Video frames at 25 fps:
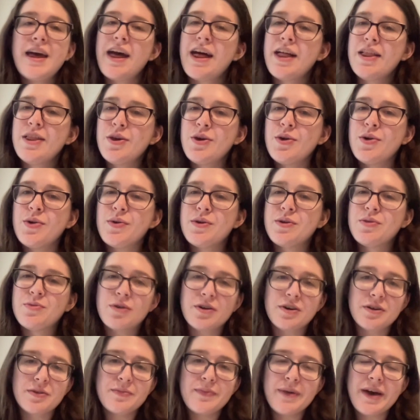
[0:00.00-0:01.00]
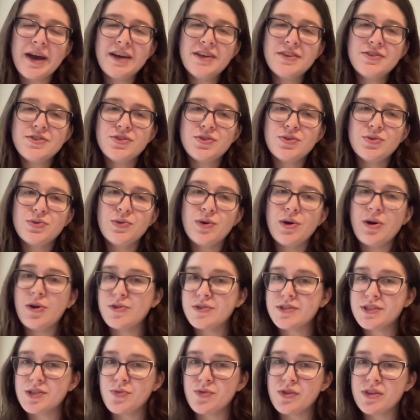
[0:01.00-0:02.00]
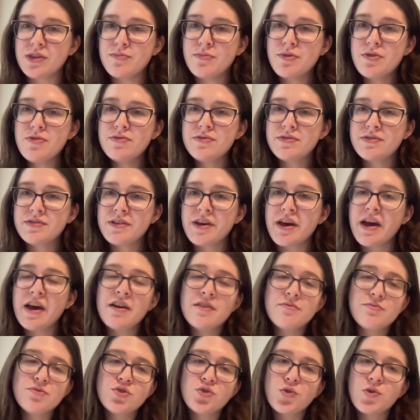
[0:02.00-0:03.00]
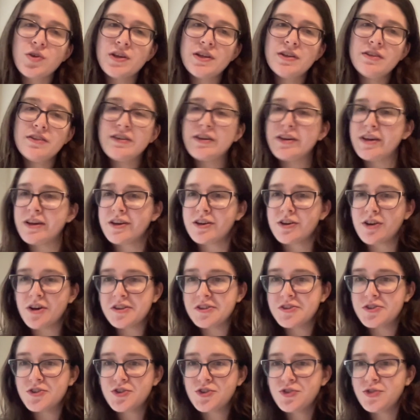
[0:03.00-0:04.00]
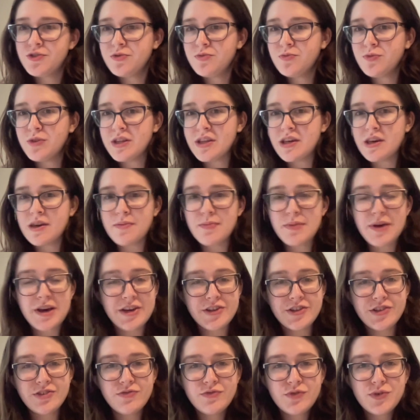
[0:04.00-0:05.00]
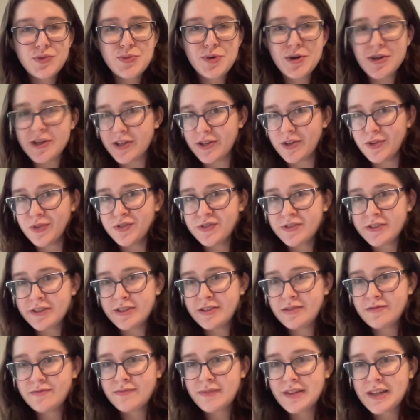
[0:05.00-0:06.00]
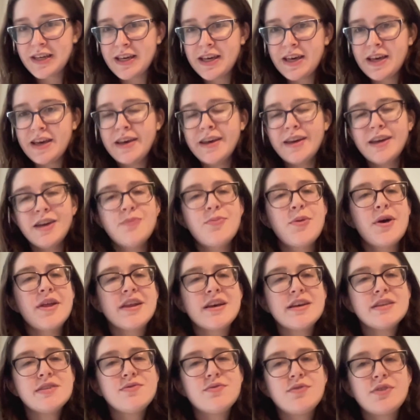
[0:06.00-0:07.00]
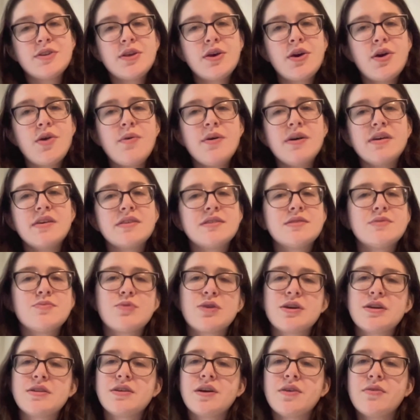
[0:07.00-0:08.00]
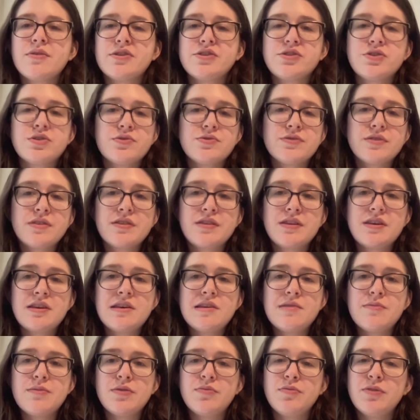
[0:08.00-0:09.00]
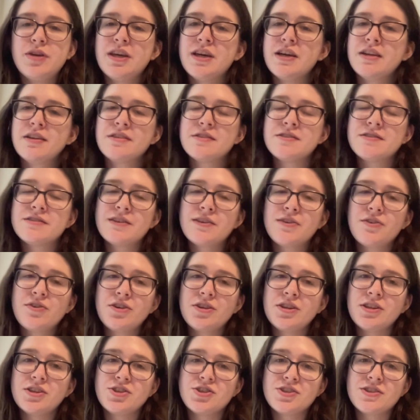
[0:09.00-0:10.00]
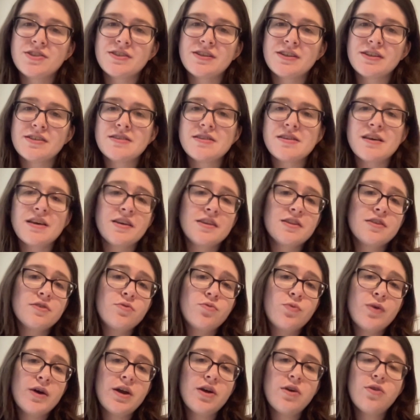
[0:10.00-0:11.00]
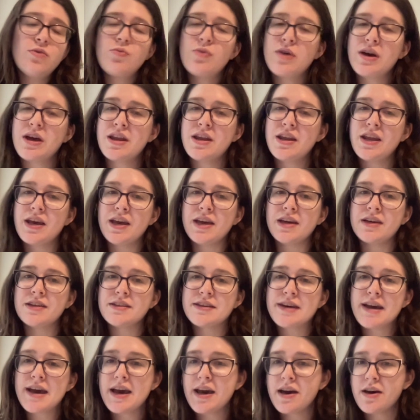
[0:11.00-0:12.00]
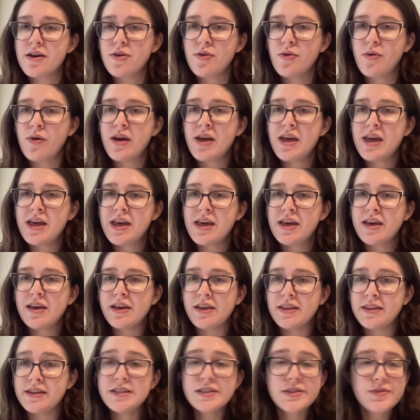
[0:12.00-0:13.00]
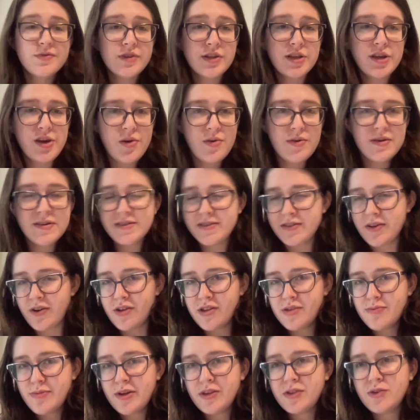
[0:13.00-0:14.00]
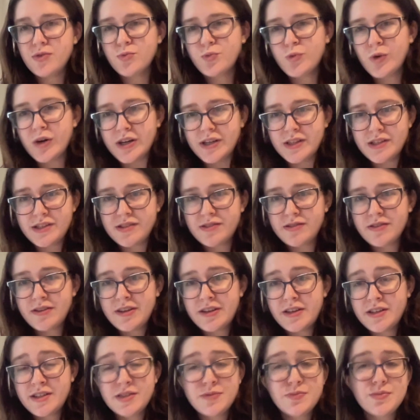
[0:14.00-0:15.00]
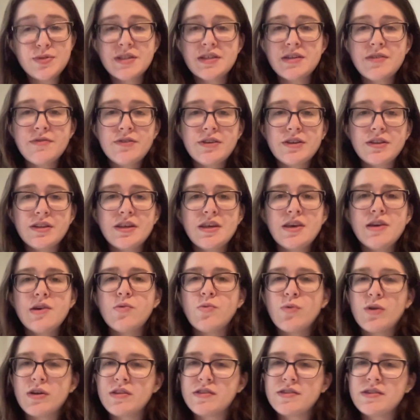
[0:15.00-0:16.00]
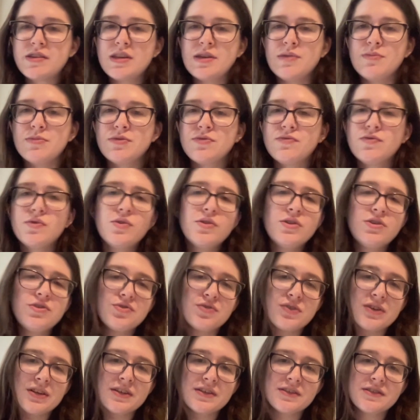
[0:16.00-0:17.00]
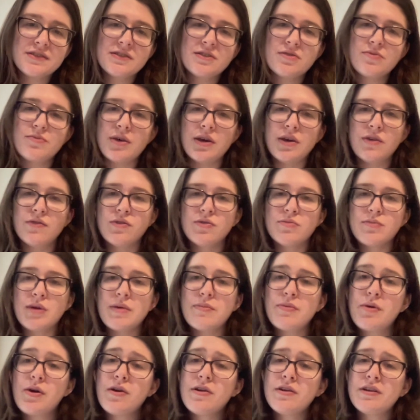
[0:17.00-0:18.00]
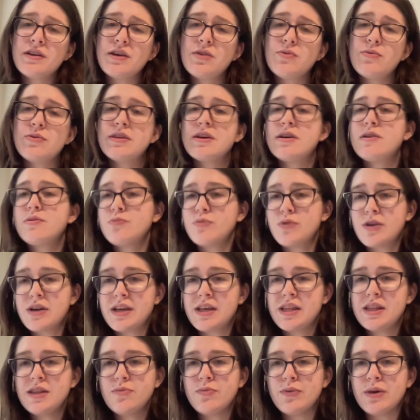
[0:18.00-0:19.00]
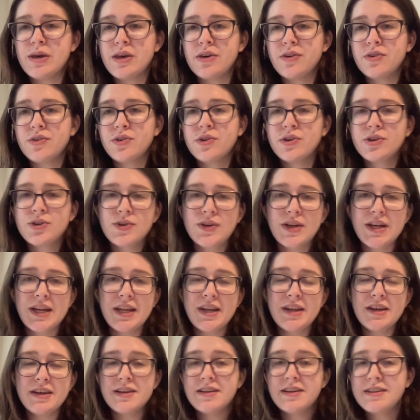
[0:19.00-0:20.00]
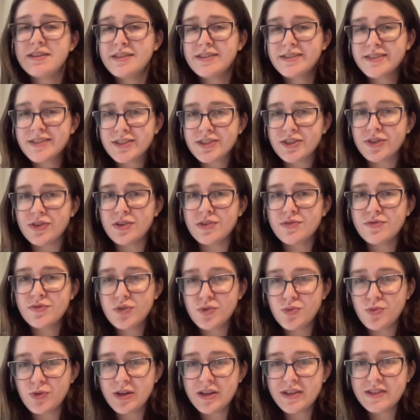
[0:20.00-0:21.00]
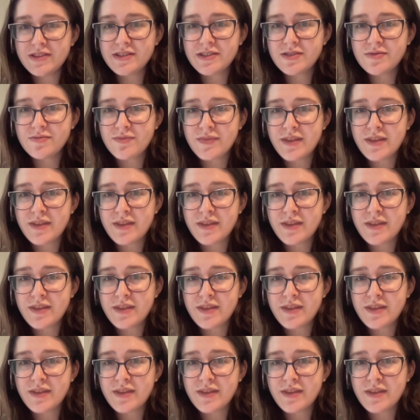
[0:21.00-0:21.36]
Hello and welcome back to Hosting with the Most. I'm Jordan, a college student with a passion for party hosting. In my last video, I explained how I chose a theme and began considering logistics like the where, when, and how. And this video is all about the what. Specifically, what themed food and drinks to make for my party without breaking the bank or creating unnecessary food waste.